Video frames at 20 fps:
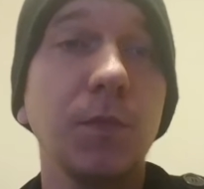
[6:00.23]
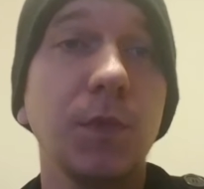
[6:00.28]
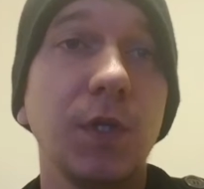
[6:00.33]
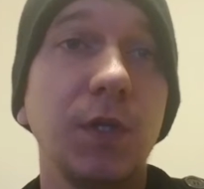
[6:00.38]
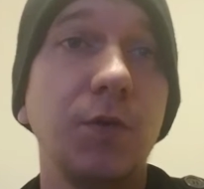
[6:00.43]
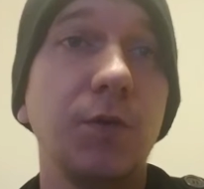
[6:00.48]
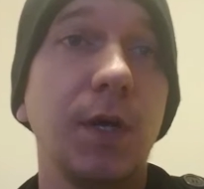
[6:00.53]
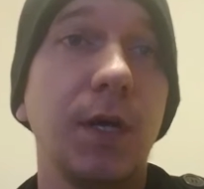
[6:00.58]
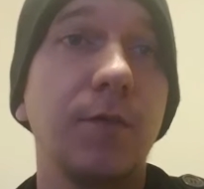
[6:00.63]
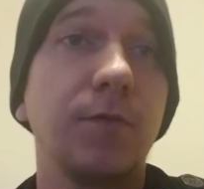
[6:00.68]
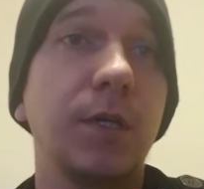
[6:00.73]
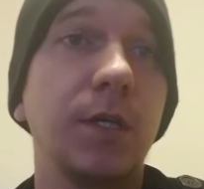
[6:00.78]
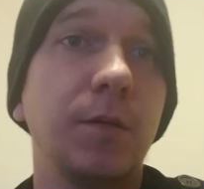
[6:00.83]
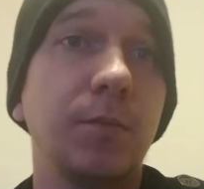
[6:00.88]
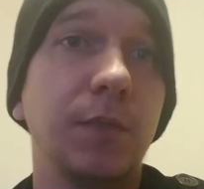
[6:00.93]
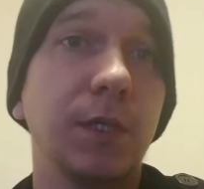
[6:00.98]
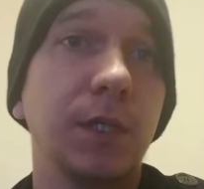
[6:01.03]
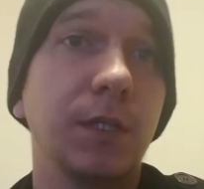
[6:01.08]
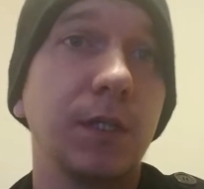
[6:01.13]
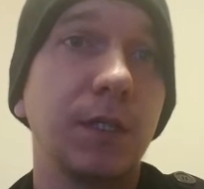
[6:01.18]
you have the
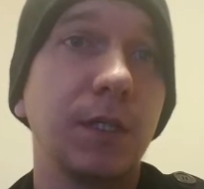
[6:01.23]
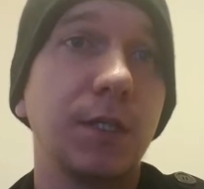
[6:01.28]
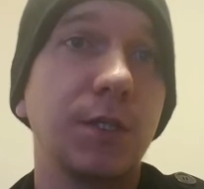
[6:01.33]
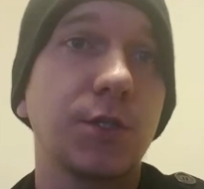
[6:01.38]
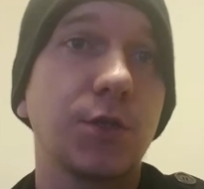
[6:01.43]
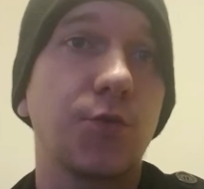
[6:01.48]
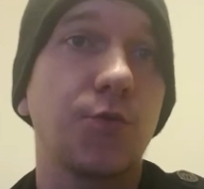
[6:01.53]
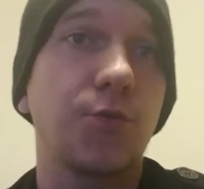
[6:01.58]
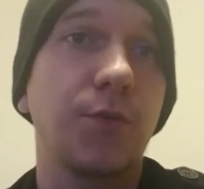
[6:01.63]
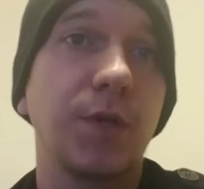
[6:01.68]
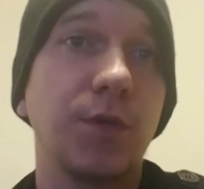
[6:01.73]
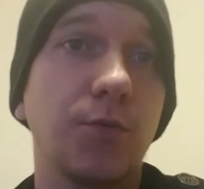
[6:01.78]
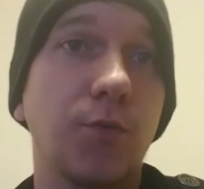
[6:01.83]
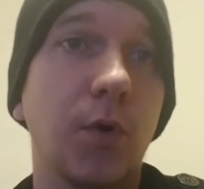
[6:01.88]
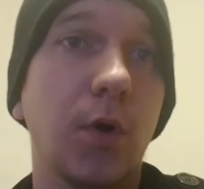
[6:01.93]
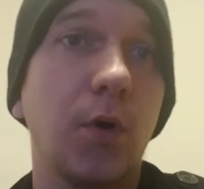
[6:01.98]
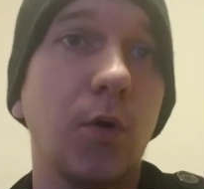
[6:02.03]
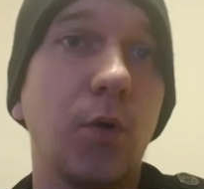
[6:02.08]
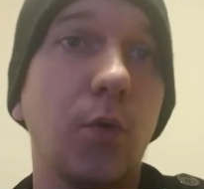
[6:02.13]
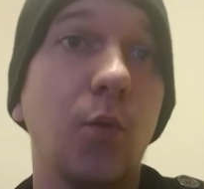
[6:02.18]
ability to
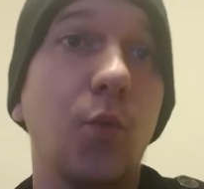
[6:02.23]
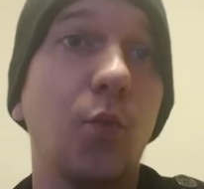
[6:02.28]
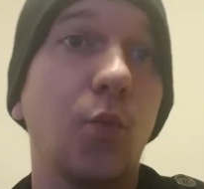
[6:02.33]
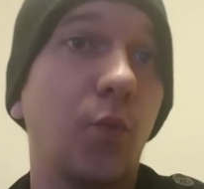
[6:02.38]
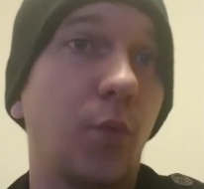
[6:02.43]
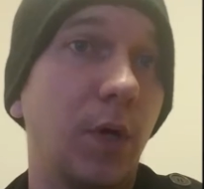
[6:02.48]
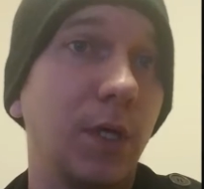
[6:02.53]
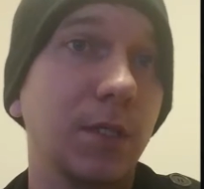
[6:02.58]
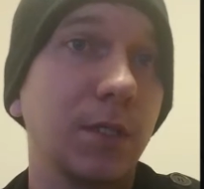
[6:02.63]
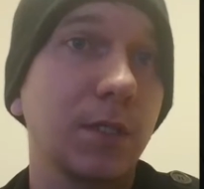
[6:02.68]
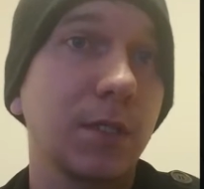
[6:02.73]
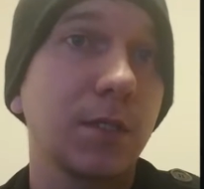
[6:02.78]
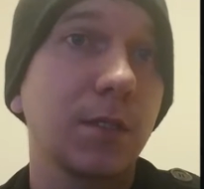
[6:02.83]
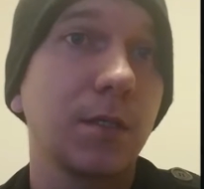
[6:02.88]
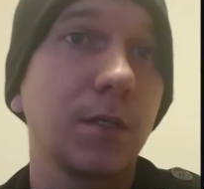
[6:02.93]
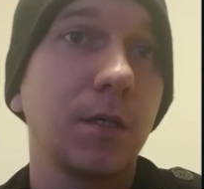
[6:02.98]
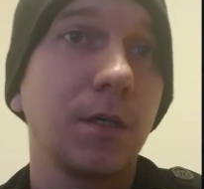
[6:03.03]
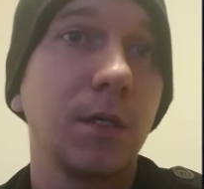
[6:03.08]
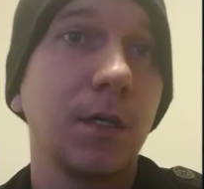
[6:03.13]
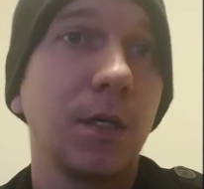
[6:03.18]
re-roll once.
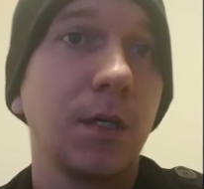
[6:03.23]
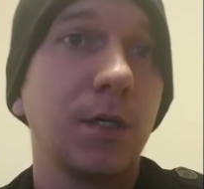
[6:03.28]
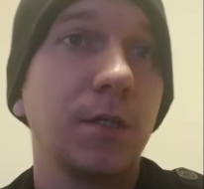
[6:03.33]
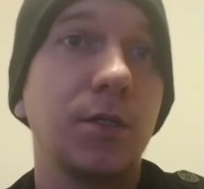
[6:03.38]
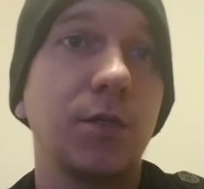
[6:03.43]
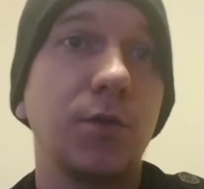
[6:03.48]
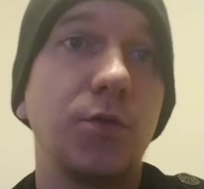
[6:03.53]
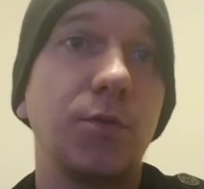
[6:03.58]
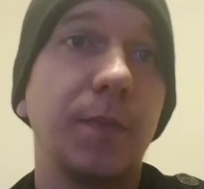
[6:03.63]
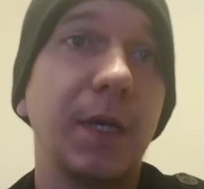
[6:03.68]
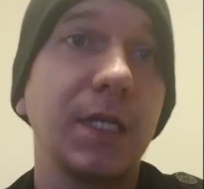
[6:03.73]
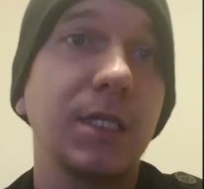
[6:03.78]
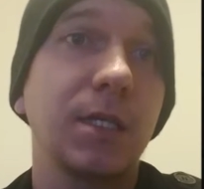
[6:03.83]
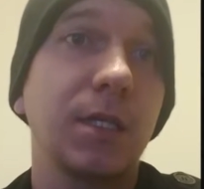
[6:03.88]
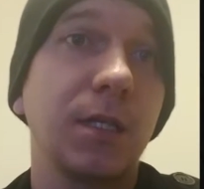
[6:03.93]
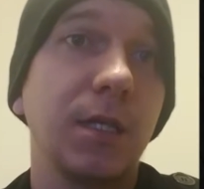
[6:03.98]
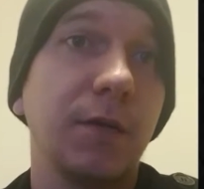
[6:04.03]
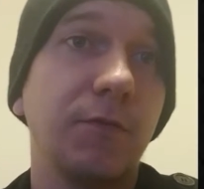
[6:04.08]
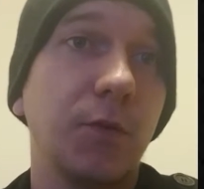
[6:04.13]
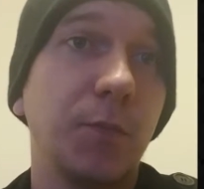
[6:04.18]
So you
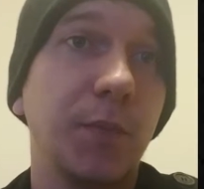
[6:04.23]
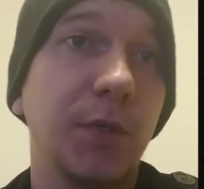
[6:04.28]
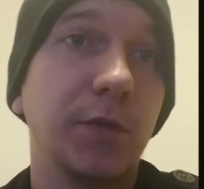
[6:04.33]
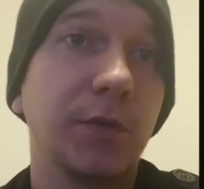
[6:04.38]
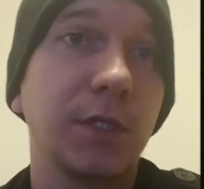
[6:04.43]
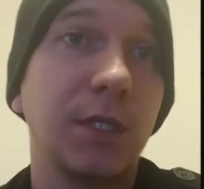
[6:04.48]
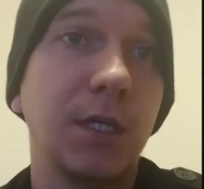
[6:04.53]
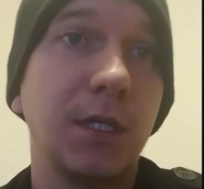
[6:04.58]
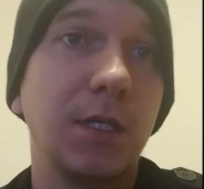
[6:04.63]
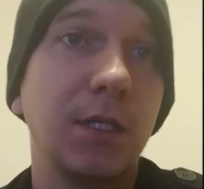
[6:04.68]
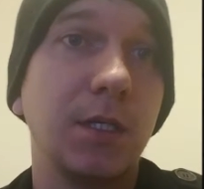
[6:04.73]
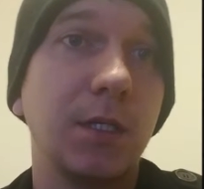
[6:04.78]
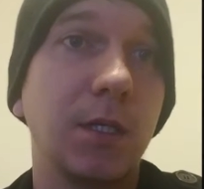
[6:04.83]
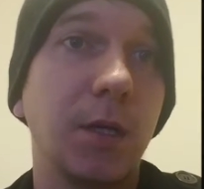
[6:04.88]
basically have a built-in